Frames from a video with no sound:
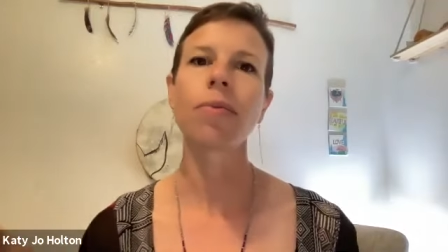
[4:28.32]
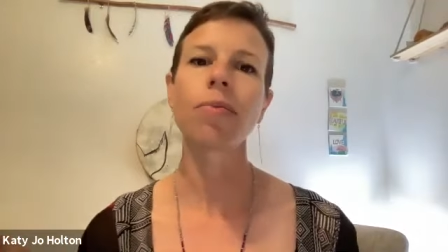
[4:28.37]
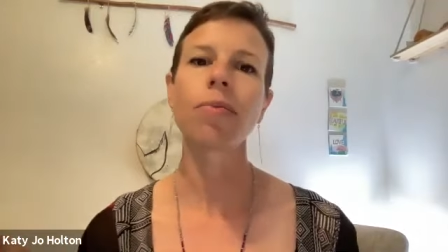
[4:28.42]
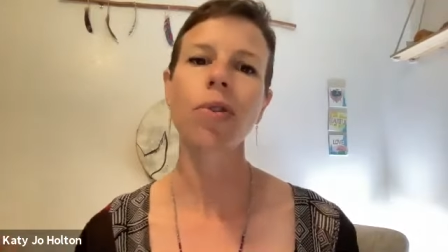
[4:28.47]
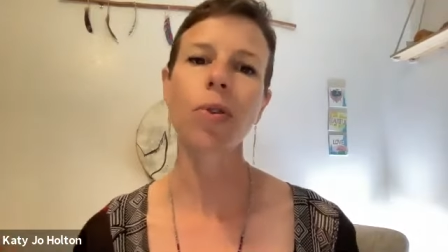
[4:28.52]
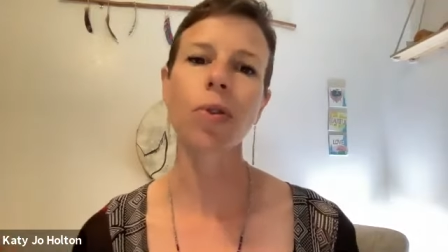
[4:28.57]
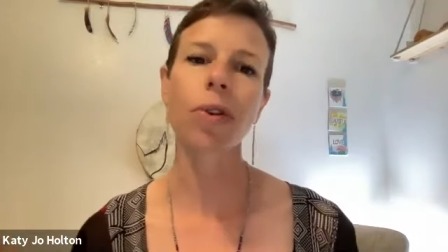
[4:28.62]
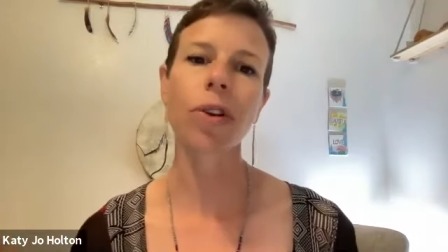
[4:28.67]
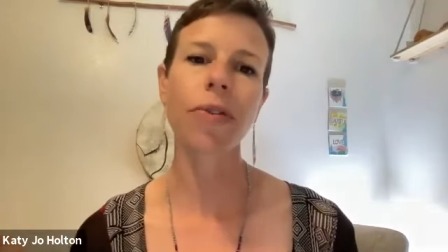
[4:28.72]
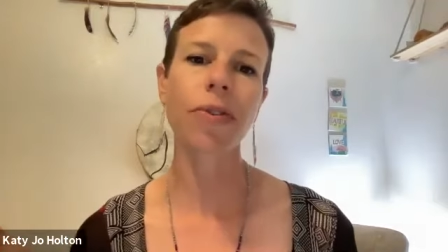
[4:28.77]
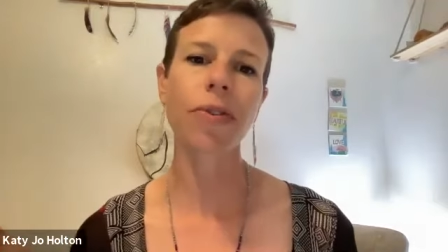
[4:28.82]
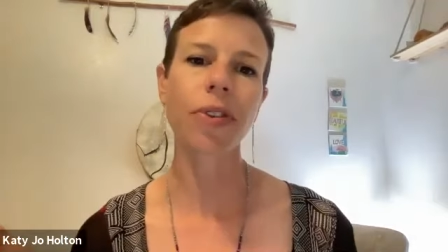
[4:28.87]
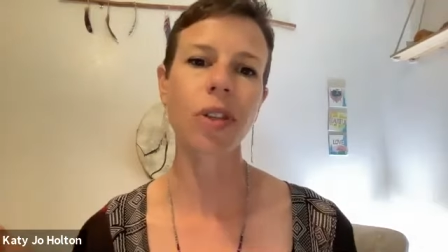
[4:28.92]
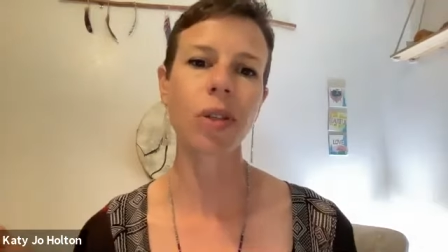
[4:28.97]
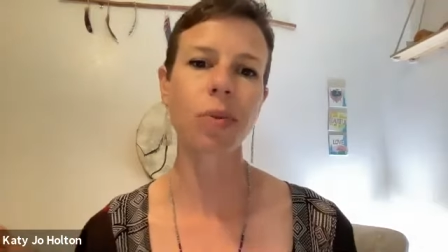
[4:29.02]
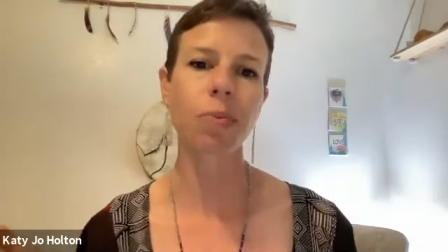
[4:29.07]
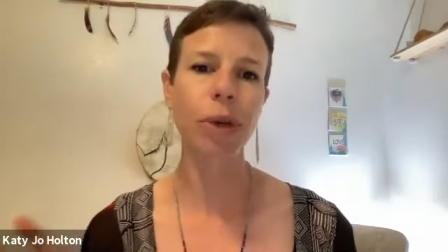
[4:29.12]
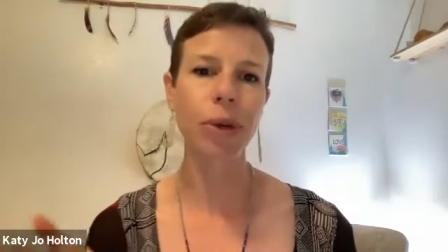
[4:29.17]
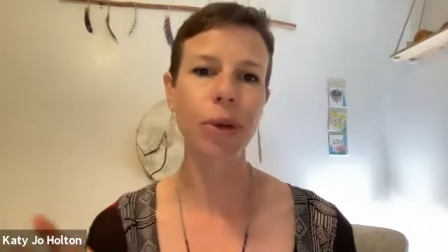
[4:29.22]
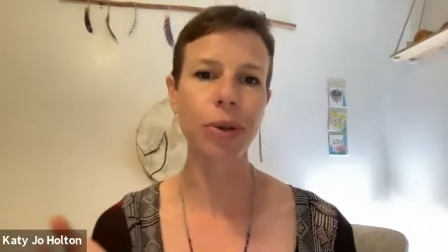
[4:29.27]
sort of
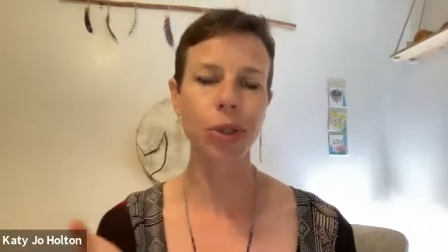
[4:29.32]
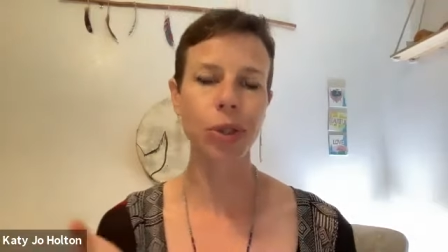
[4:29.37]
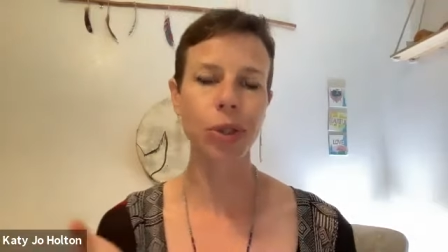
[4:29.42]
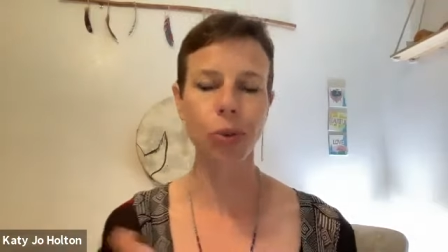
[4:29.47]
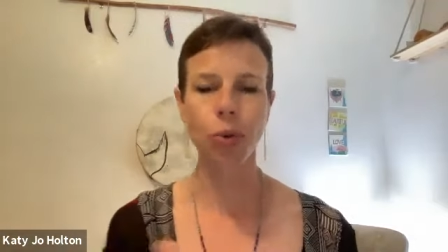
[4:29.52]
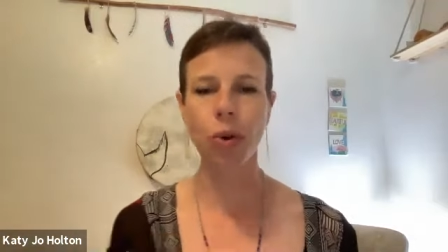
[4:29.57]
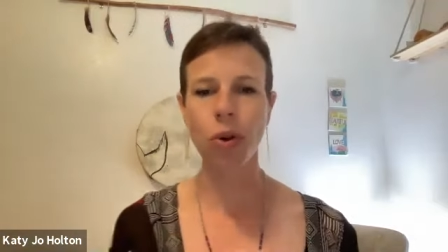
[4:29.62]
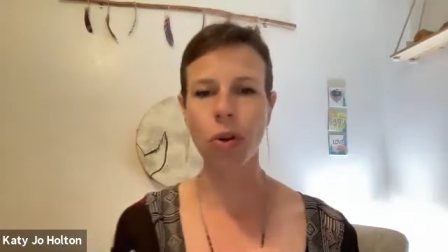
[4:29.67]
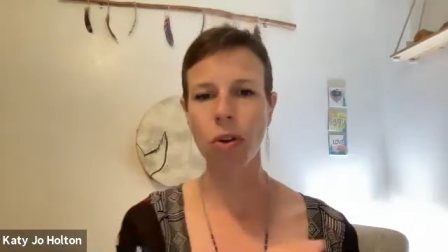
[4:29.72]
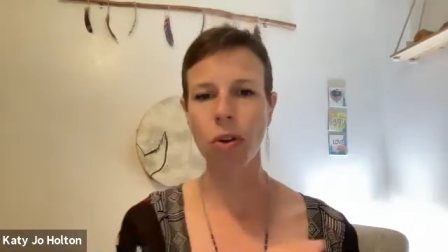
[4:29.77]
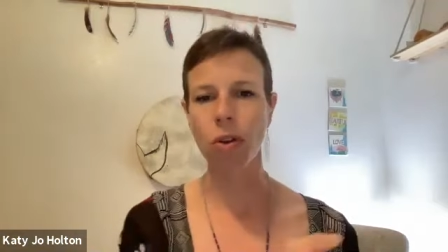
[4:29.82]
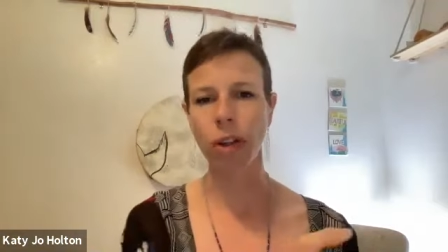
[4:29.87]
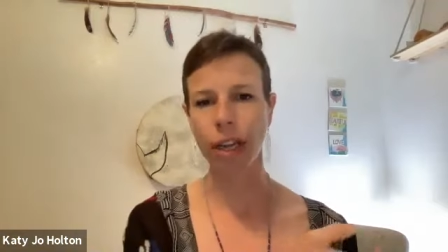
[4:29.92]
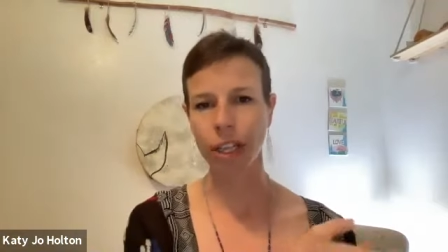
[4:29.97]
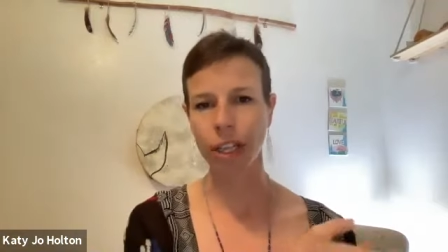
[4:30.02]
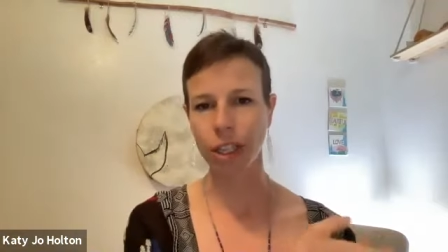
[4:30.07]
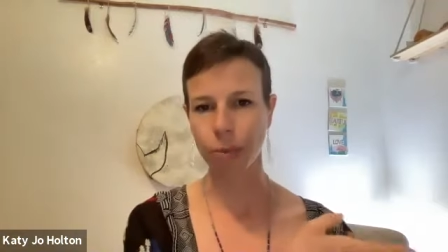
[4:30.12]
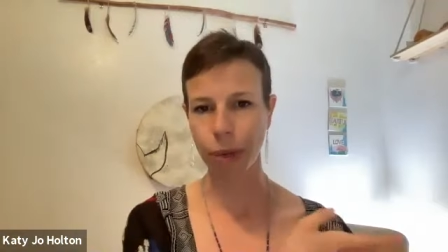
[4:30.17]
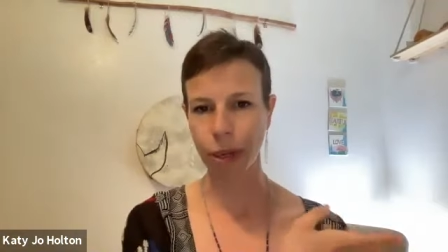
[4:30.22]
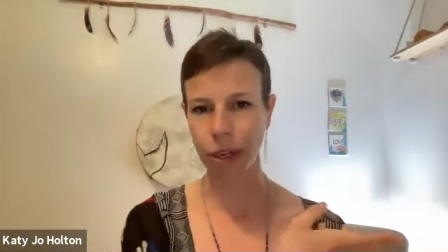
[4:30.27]
spiritual
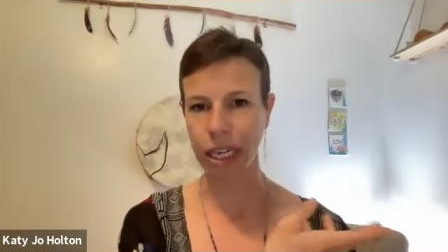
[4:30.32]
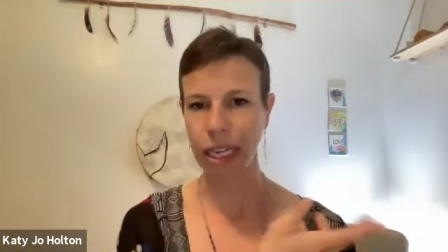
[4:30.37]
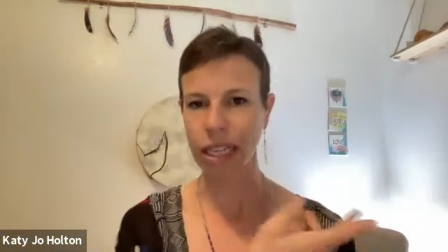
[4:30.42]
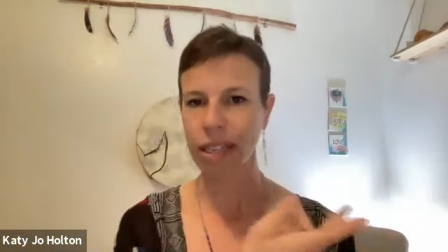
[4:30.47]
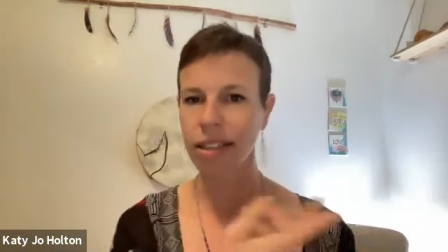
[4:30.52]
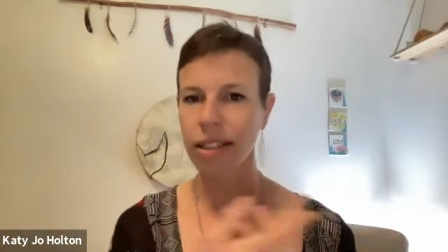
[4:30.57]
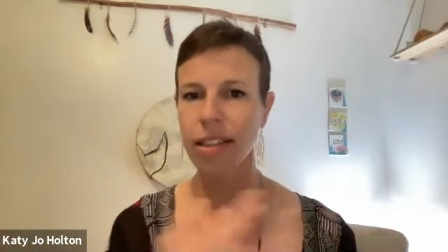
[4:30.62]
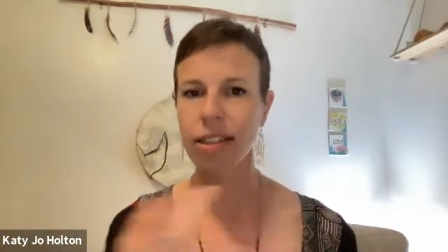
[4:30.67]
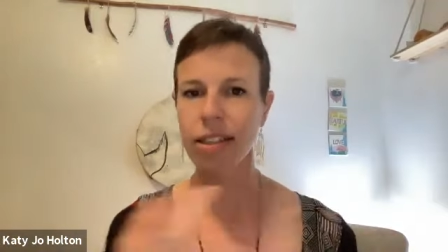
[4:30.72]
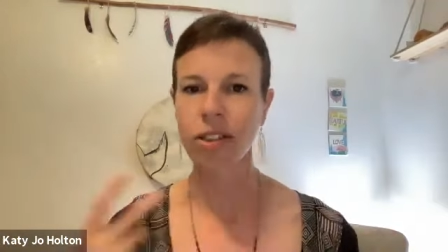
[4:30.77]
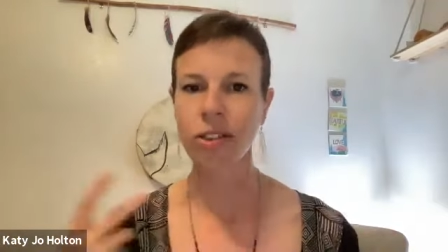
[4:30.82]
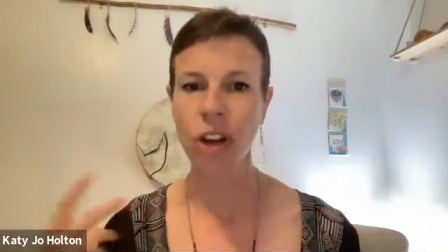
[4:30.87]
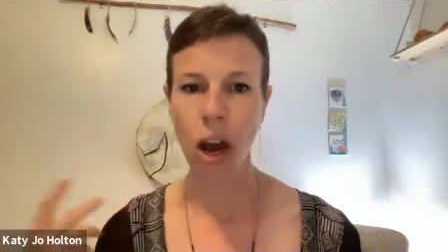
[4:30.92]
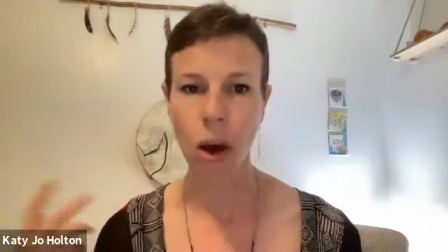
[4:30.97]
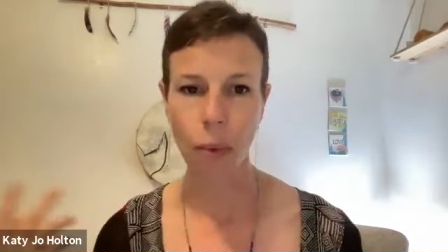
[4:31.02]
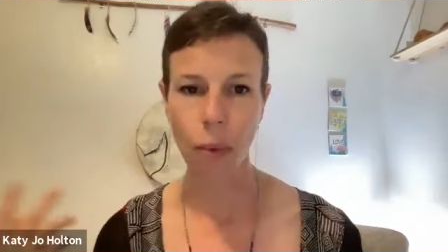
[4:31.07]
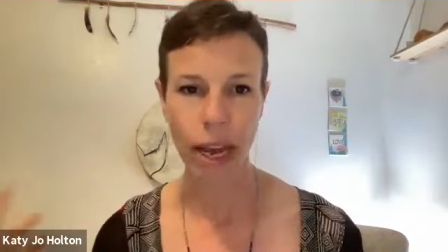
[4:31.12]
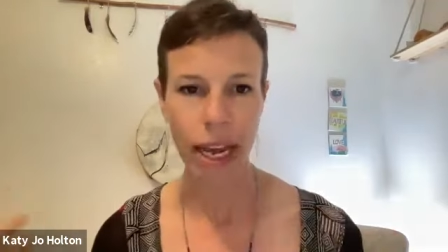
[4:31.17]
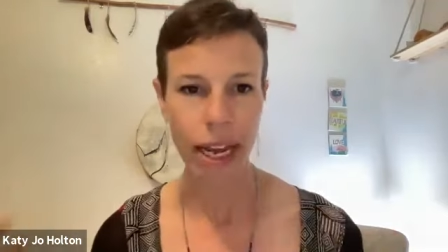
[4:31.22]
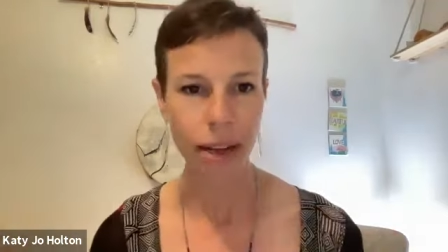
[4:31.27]
experiences and
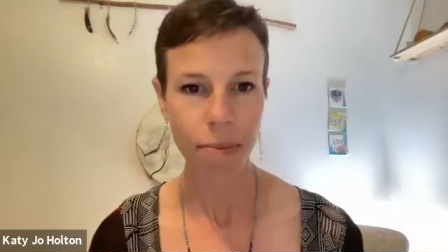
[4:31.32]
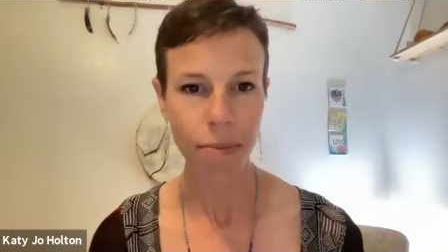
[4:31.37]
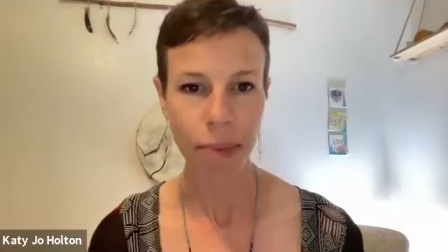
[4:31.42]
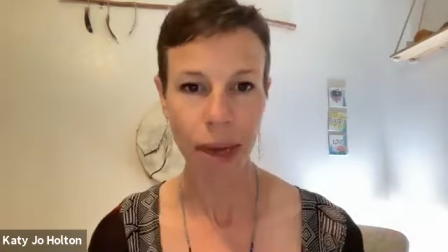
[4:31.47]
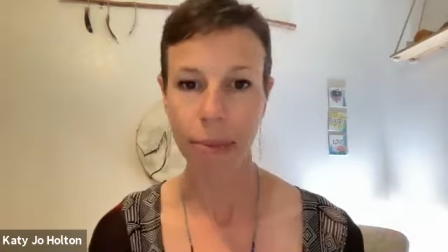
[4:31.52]
knowing,